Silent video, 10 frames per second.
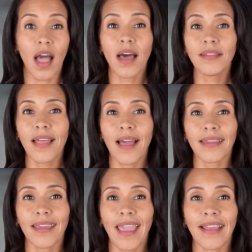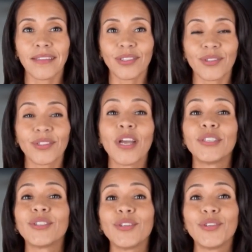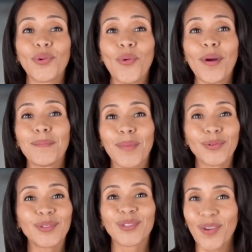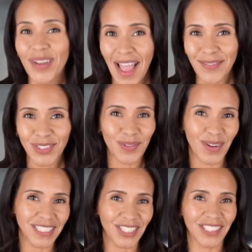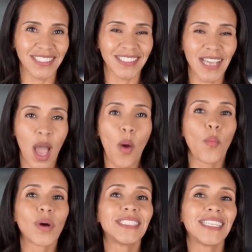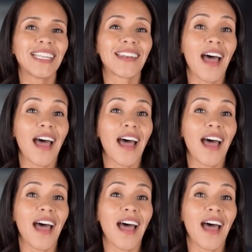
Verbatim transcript: unlocking answers to your most sought after questions. What's in the